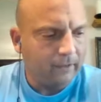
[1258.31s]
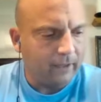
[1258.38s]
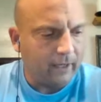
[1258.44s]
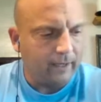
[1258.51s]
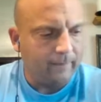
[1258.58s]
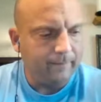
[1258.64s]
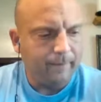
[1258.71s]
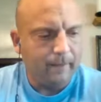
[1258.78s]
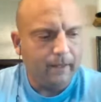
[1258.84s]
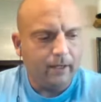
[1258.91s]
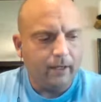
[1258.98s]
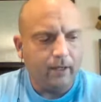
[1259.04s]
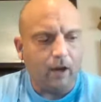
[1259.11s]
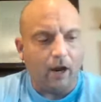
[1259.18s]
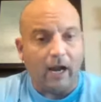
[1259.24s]
Okay.
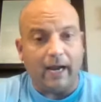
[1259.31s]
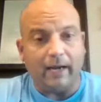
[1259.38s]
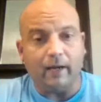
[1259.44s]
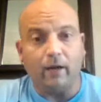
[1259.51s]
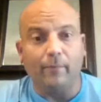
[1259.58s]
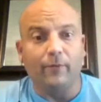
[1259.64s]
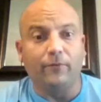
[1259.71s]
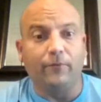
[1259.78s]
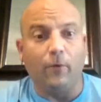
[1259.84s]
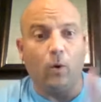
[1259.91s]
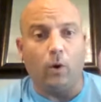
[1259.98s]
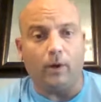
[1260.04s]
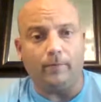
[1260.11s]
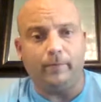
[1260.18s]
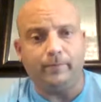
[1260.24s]
All right. Number
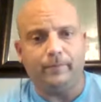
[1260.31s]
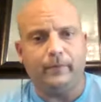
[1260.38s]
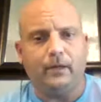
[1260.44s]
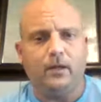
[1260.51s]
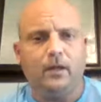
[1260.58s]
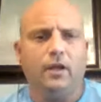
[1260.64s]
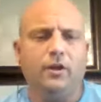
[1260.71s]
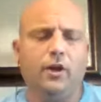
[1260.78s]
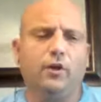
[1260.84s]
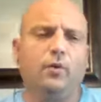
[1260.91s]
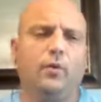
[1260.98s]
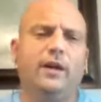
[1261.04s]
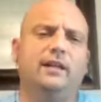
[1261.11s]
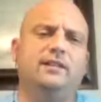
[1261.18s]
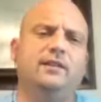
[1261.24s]
4, another
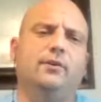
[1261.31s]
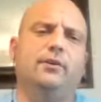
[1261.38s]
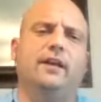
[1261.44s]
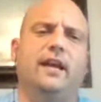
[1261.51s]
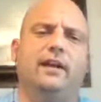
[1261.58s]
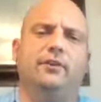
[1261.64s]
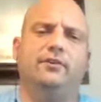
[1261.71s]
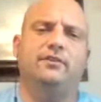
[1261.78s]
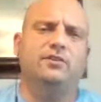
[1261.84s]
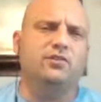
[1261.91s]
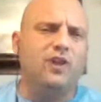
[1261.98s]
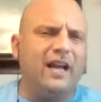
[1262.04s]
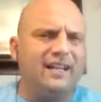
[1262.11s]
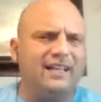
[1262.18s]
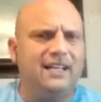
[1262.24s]
way to deal with haters is
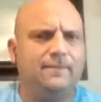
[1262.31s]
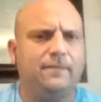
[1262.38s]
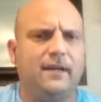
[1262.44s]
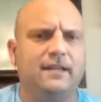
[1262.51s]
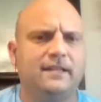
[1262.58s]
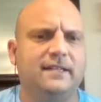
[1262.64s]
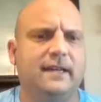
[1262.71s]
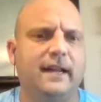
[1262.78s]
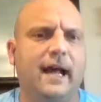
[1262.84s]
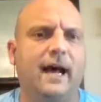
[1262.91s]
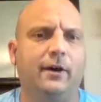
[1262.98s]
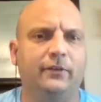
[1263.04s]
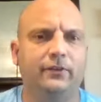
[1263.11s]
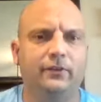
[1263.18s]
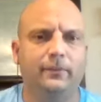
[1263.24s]
try to keep things
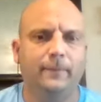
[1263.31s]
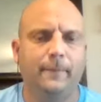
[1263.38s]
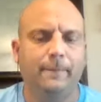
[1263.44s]
in-house.